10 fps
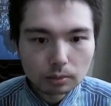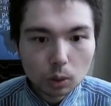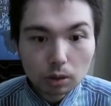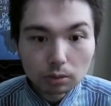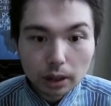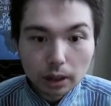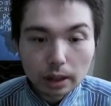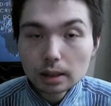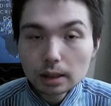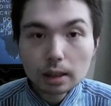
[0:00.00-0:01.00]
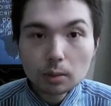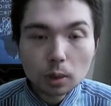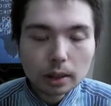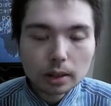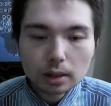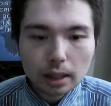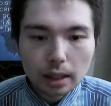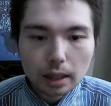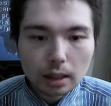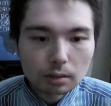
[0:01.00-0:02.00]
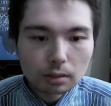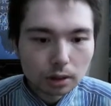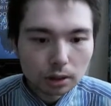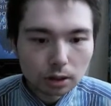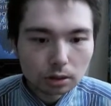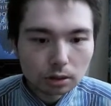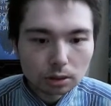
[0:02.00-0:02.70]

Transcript: well really in this game white didn't get any advantage.